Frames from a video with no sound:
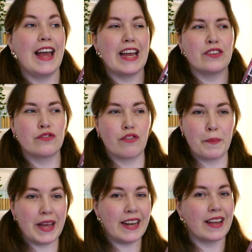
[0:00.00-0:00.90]
and
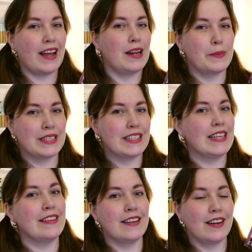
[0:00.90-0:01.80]
traumatic elements
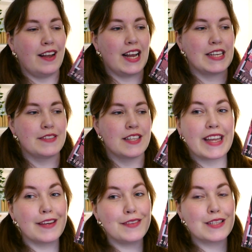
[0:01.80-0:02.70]
in their lives.
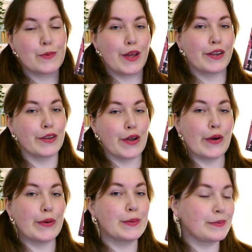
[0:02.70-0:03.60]
Give this one a
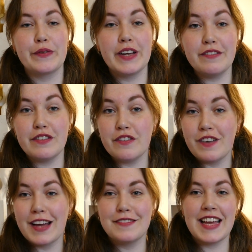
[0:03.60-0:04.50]
go. We have
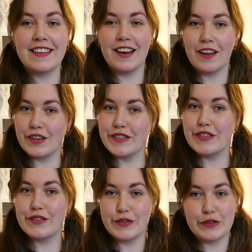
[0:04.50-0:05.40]
arrived at the last
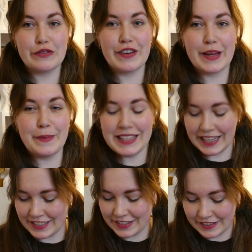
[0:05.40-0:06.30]
two
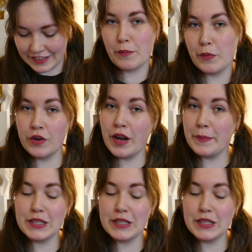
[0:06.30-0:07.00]
recommendations. Mood number